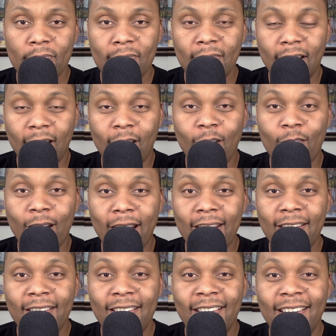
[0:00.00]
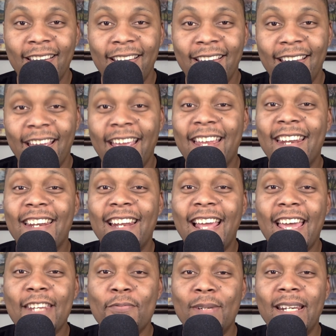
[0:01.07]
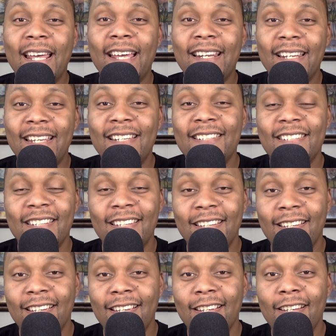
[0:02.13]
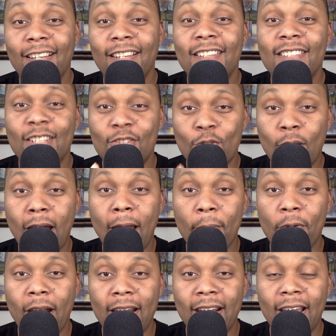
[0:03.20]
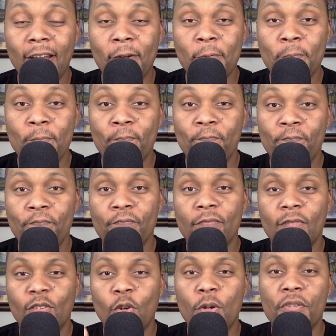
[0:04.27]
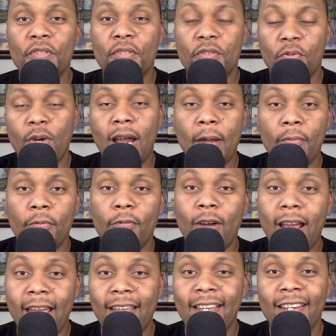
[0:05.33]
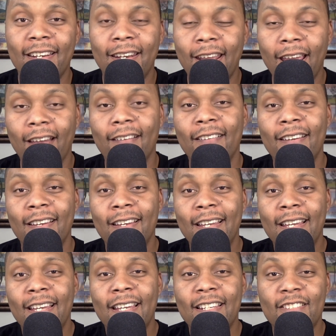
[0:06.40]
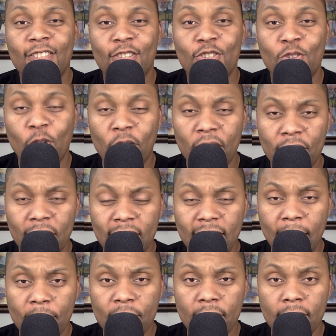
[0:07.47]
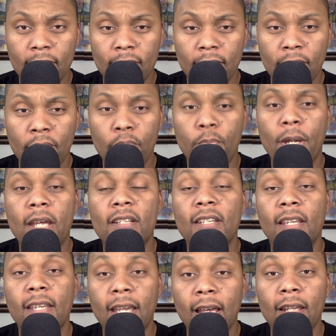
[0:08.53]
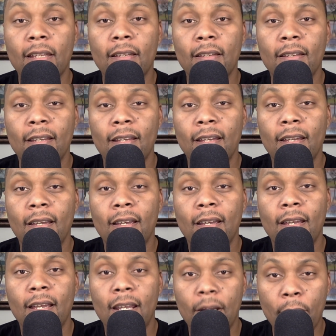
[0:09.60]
Alrighty. And last but not least, subscribe right now. Go and subscribe right now. It's Destroyer of Deception. Pastor Kelly, and I'm